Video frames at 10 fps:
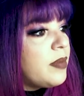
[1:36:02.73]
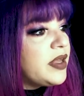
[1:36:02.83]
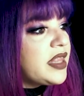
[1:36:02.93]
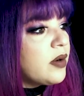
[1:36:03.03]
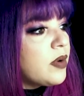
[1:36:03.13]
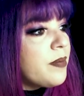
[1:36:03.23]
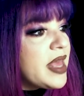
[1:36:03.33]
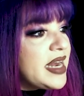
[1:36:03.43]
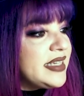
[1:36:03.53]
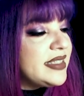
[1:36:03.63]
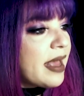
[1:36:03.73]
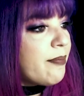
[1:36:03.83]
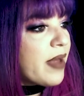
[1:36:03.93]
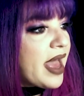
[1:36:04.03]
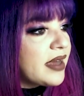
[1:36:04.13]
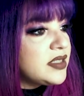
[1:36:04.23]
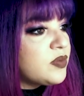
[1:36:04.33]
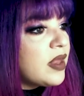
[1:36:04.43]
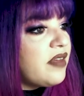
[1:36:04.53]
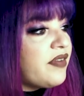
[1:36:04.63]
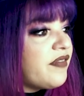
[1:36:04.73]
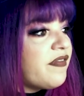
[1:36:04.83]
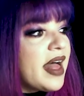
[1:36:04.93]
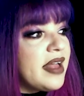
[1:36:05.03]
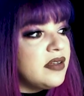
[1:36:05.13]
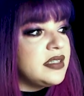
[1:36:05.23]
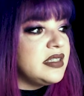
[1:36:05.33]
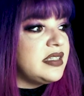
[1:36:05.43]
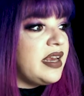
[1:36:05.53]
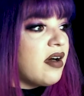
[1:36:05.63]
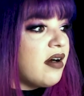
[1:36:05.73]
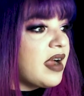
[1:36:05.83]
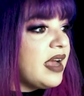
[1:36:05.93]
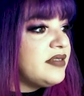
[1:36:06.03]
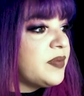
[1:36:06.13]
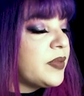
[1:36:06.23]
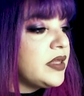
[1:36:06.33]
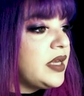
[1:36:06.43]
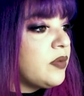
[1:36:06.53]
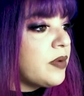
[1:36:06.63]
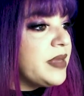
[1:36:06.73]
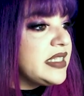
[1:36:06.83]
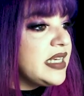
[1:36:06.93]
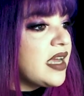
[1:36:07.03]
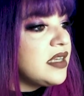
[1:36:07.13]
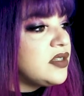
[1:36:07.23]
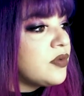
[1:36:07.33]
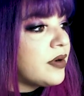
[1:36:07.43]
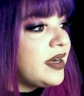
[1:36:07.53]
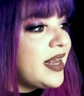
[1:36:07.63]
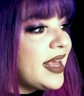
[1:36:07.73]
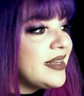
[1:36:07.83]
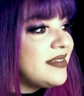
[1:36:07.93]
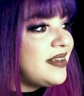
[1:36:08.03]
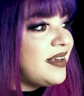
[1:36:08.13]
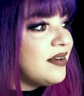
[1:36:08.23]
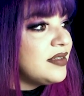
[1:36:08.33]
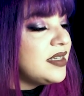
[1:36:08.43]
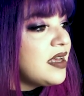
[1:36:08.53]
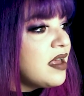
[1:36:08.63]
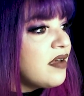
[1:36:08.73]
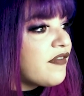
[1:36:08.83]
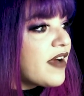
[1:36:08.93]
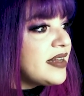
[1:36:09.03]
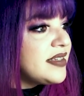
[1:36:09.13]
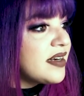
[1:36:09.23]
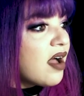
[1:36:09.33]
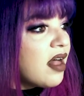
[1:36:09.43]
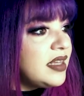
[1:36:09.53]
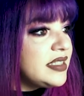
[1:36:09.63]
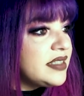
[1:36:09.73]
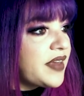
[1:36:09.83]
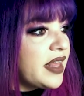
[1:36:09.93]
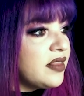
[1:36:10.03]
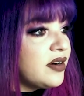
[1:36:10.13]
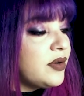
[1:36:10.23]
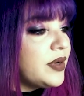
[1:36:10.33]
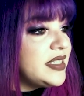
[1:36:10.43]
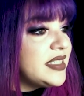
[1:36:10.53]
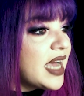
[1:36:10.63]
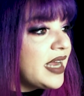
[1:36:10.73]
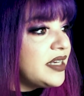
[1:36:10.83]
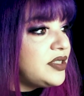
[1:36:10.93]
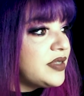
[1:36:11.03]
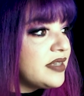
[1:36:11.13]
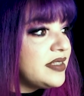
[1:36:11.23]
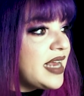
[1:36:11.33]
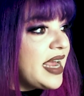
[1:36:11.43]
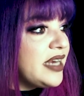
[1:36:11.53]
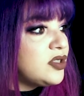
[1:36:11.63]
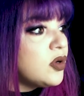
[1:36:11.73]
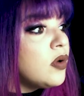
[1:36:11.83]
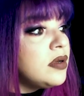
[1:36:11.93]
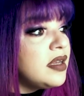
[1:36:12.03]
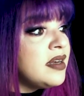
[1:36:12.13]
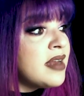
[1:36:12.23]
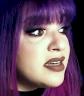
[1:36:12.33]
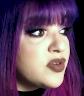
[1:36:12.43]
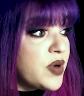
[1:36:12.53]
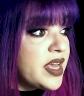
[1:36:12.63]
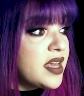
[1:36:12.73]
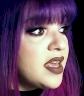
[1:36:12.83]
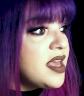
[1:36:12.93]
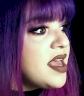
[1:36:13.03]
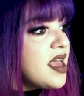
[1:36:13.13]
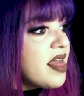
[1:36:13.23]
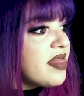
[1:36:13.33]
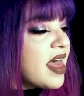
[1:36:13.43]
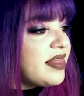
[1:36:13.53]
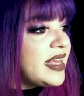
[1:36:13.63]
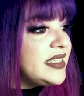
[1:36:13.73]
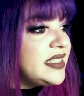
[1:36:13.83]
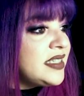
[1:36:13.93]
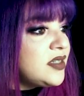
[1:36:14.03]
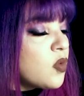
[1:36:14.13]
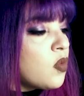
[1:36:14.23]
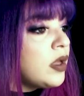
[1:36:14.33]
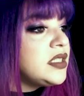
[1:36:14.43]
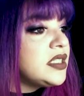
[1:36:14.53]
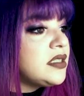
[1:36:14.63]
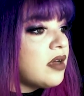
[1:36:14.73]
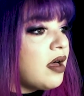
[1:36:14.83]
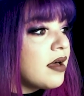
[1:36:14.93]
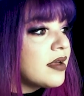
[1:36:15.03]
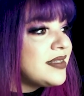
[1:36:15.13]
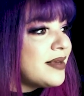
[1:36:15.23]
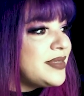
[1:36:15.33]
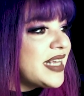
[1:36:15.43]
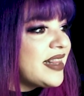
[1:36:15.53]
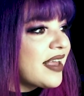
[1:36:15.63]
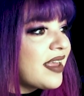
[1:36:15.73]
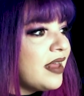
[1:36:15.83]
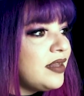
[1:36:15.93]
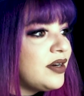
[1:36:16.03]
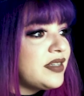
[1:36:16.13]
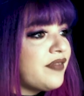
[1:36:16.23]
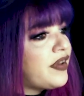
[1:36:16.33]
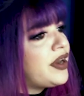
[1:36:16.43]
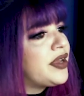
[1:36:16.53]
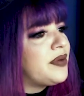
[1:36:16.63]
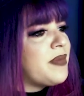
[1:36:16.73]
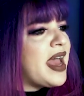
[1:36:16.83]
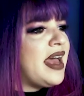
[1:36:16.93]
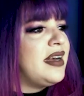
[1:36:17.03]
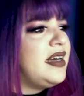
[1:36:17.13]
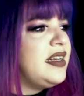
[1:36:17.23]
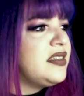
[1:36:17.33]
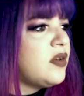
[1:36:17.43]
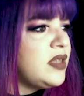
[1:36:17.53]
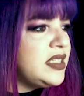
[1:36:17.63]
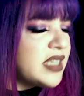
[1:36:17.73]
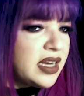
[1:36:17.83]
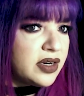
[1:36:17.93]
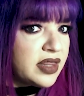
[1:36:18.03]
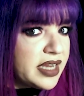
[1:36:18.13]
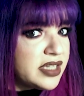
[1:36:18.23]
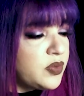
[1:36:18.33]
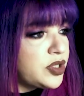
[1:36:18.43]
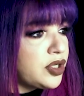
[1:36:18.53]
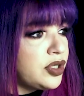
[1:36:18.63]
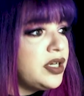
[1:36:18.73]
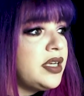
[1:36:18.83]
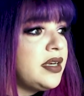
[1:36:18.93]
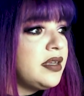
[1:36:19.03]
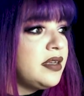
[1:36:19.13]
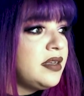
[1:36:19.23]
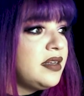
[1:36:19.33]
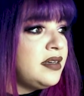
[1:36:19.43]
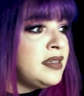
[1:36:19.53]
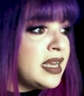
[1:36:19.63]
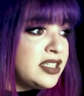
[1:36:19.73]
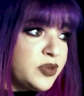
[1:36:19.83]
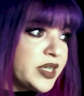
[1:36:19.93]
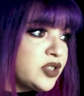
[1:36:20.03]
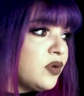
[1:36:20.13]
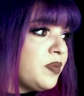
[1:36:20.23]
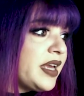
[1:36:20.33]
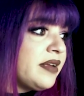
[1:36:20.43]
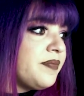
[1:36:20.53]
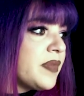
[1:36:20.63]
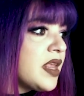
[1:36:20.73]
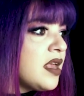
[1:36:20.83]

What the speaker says: But there were many setbacks. Relevant files in city archives of Berlin were missing, unsorted, and sealed. Friends and colleagues of Kentler who had died in 2008 told Nentwig that they didn't want to talk. Some said that Kentler is a very good man and he has only done things which are good, Nentwig told me.